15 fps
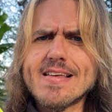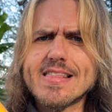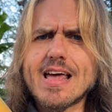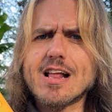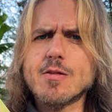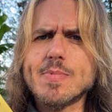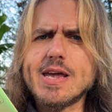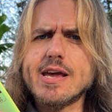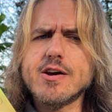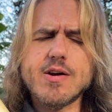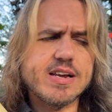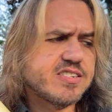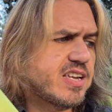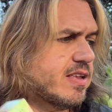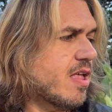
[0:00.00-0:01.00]
That'll be
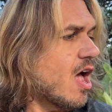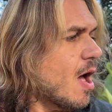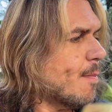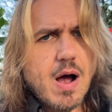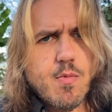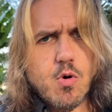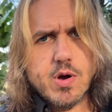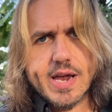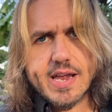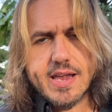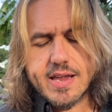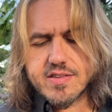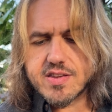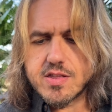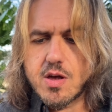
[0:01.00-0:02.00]
interesting. But we'll get
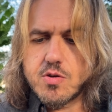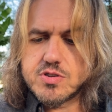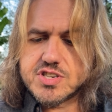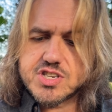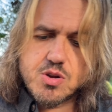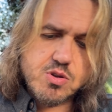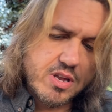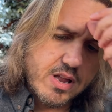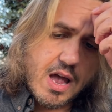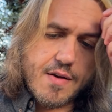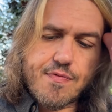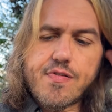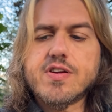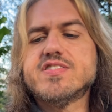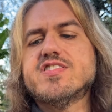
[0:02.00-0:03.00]
into those soon
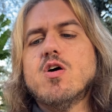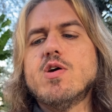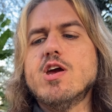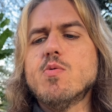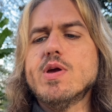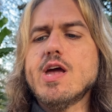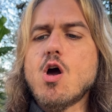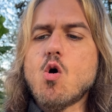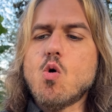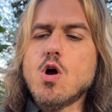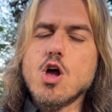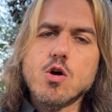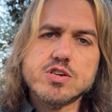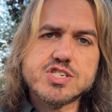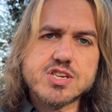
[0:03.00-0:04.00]
enough. So here we go.
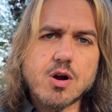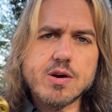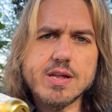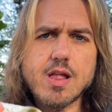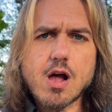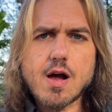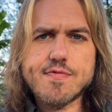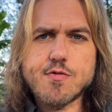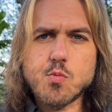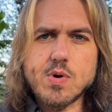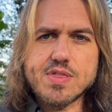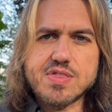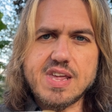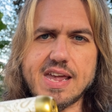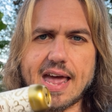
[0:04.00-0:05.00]
Starting off
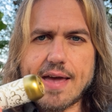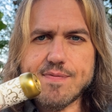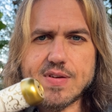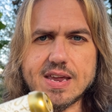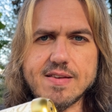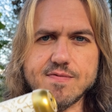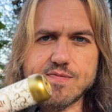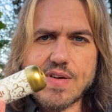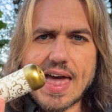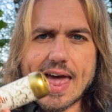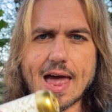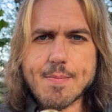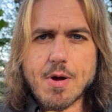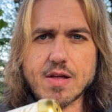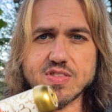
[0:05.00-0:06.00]
with the effing
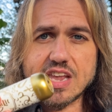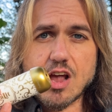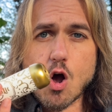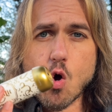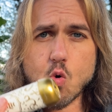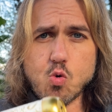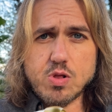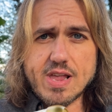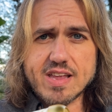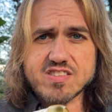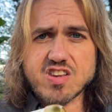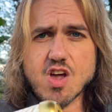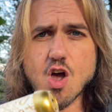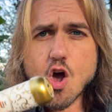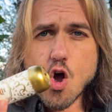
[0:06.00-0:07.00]
Fab on the
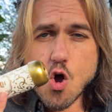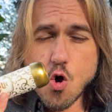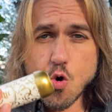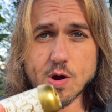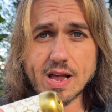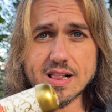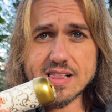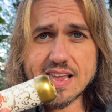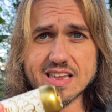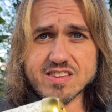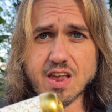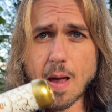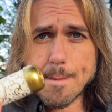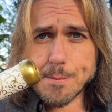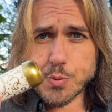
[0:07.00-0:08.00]
Olit
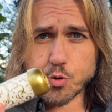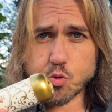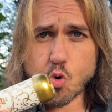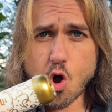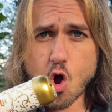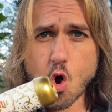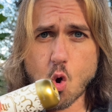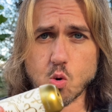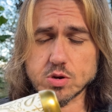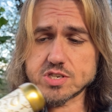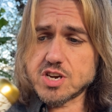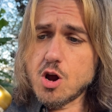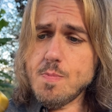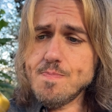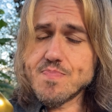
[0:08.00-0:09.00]
HookaLit Pro.
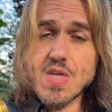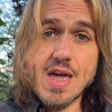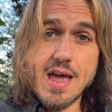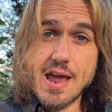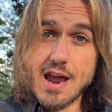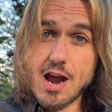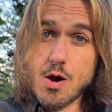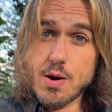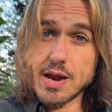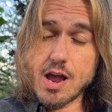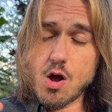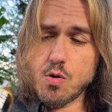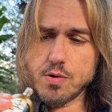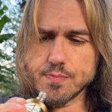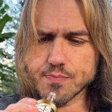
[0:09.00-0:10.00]
So here we
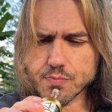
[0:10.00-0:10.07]
go.